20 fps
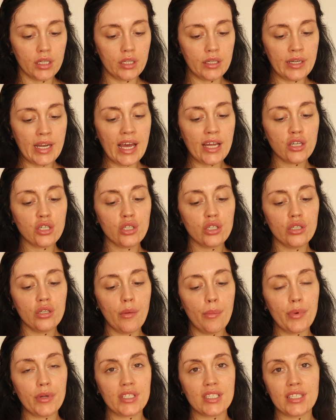
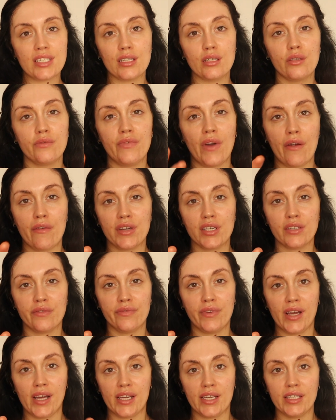Natural but still very
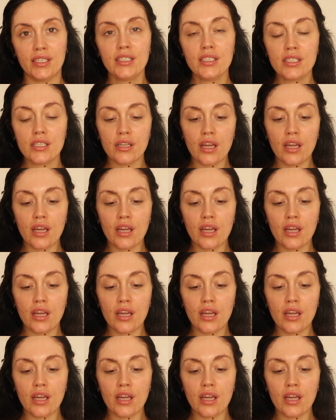defined.